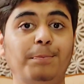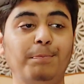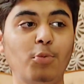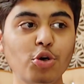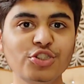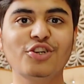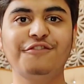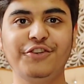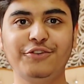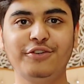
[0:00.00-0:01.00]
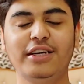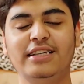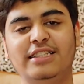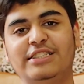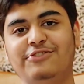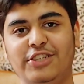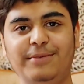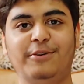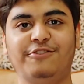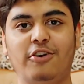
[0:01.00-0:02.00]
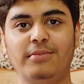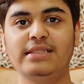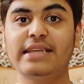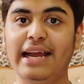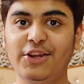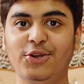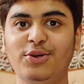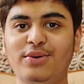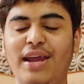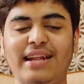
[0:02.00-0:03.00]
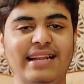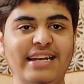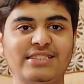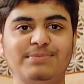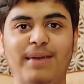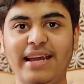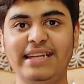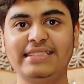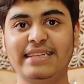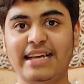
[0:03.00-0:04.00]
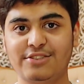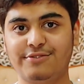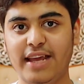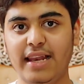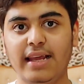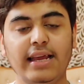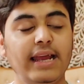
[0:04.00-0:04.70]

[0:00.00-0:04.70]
most of you just for the performance, I know, and that's my reason as well.